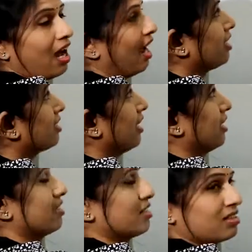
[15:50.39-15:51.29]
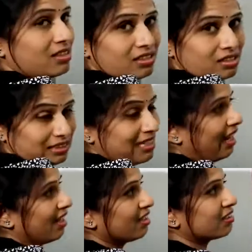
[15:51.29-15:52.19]
under that
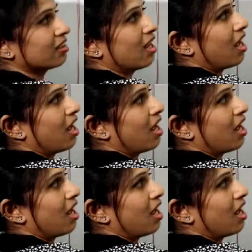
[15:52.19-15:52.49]
date